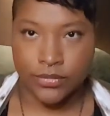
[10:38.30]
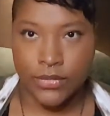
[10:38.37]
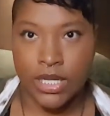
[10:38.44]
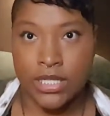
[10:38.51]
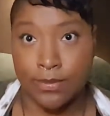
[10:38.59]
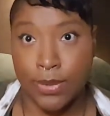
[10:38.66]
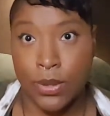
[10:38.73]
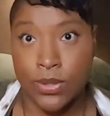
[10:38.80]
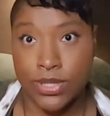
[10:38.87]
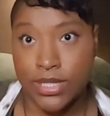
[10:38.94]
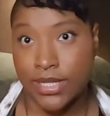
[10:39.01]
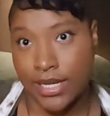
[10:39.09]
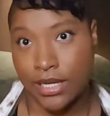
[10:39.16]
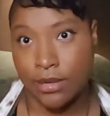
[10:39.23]
as opposed
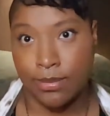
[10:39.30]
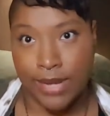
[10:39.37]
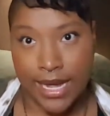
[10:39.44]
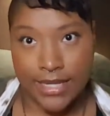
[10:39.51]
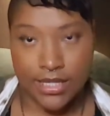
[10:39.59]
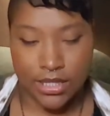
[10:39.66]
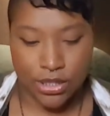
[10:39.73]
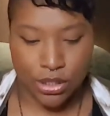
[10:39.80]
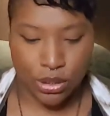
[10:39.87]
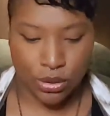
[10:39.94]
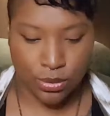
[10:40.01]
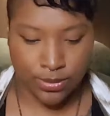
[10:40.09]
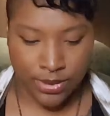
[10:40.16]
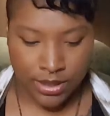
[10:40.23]
to like your plastic
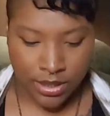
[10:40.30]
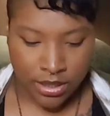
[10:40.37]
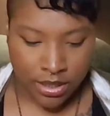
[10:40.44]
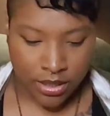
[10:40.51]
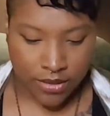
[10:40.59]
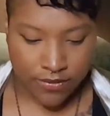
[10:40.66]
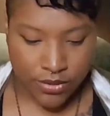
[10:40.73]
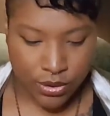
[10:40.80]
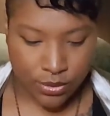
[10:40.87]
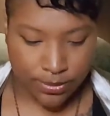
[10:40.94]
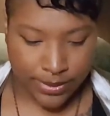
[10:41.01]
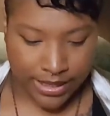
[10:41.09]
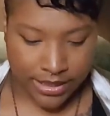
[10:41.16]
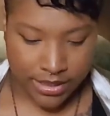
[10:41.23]
tube of
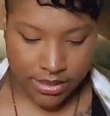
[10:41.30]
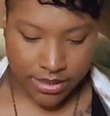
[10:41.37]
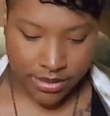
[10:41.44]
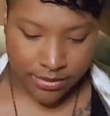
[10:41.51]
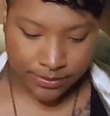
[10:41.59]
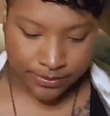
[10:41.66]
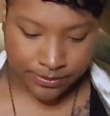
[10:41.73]
toothpaste.